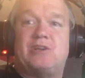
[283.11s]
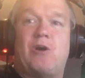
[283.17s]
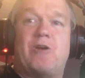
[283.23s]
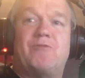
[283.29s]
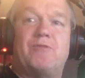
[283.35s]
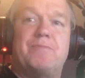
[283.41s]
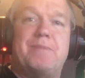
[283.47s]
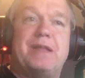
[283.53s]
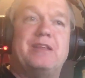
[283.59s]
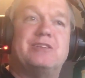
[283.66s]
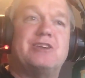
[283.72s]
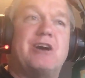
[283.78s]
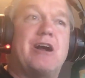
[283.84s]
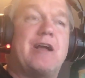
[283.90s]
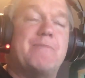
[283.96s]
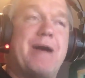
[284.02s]
hard for men to
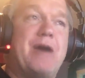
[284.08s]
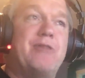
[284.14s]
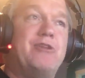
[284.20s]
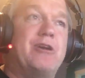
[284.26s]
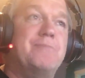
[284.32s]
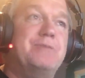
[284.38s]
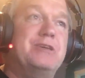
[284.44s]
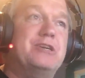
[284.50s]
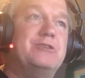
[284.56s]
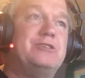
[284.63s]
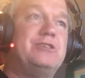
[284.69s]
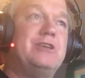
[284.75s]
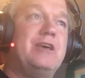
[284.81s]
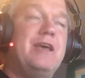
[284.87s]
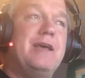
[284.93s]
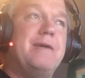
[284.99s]
talk about their abuse.